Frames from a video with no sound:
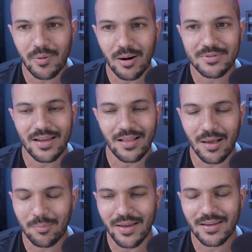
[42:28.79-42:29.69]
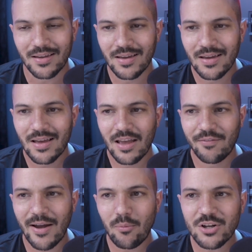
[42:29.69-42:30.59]
But I'm like,
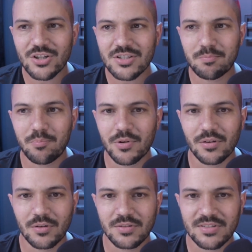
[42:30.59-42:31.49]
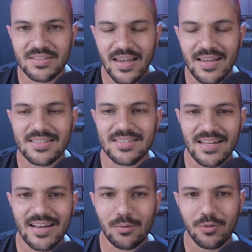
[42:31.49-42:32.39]
if I would have just stayed
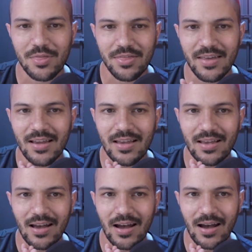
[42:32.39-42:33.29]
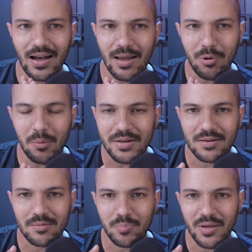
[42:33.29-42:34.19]
steady with the thing, I
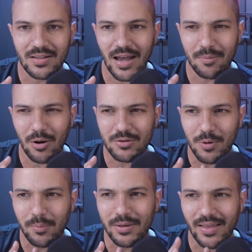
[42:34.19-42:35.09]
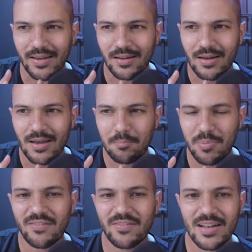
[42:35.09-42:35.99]
was probably like
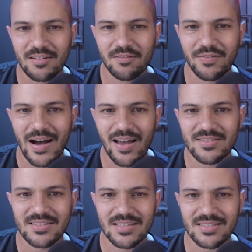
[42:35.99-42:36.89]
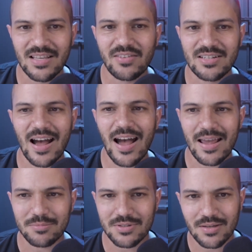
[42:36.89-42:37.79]
pivoted 5, 6, 7
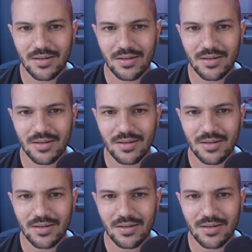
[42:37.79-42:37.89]
times.